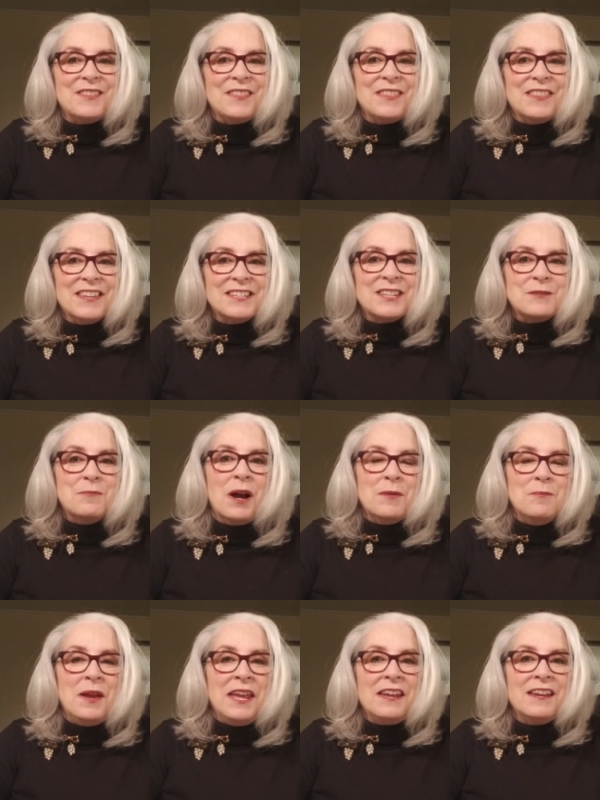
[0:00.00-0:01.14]
This is my
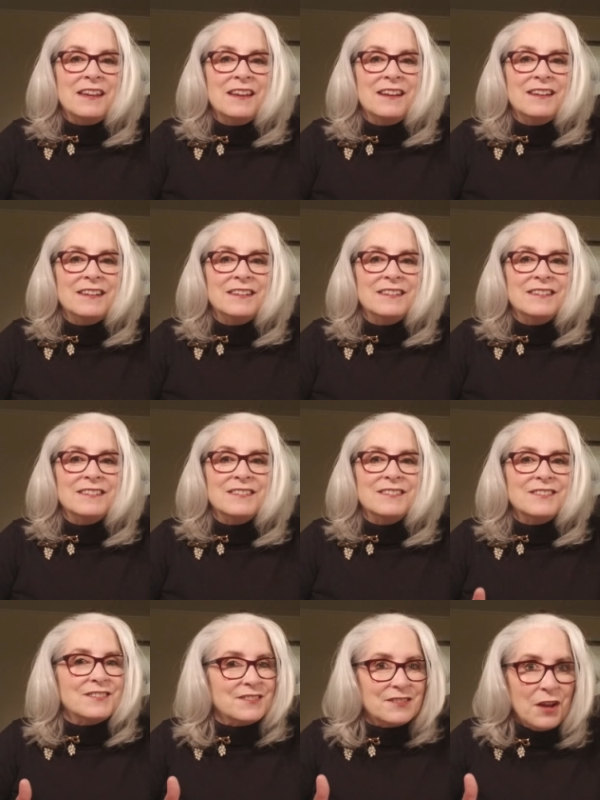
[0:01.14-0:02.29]
make
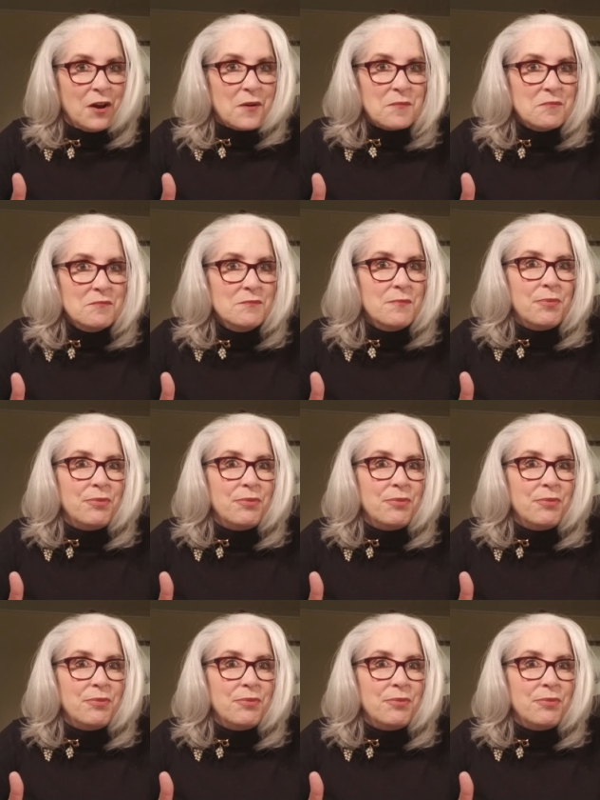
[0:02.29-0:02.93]
something